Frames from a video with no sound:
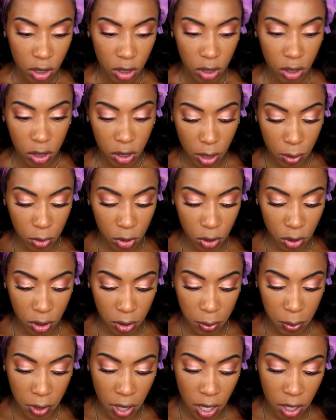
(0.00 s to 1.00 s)
So I'm just going to
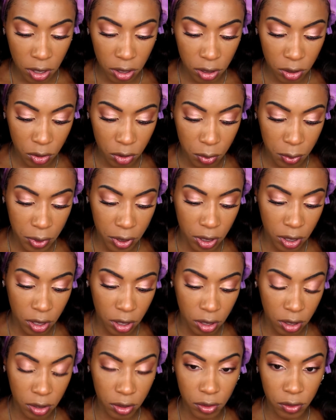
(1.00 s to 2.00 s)
apply a little bit
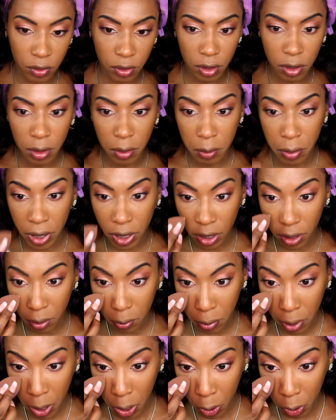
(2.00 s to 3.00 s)
of baking
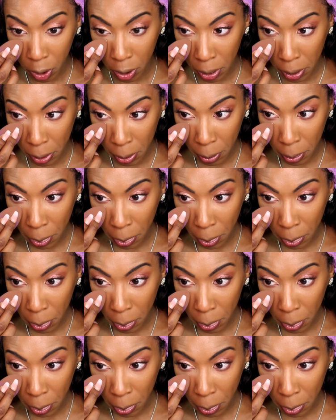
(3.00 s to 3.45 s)
powder